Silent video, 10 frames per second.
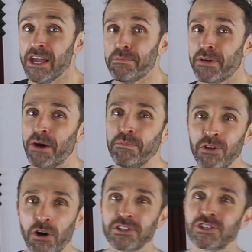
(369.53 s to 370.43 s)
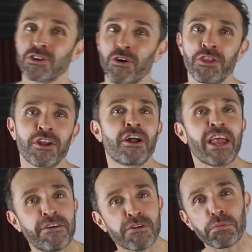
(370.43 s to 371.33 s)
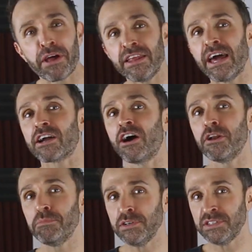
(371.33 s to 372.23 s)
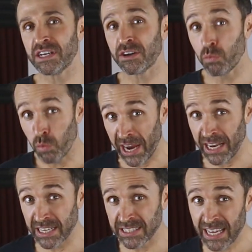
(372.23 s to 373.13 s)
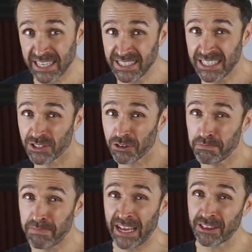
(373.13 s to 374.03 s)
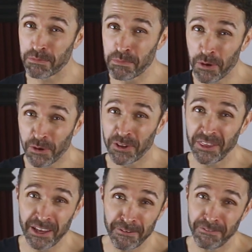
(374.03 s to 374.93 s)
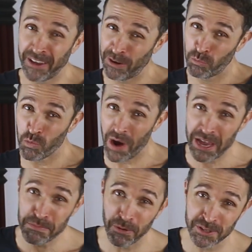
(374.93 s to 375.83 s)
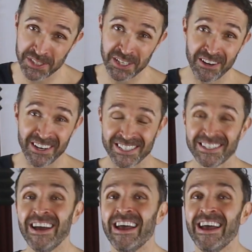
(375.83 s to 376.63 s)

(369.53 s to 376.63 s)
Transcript: But I'm not sure that I'd ever play that kind of music at weddings, as this could make the mood at the event way more serious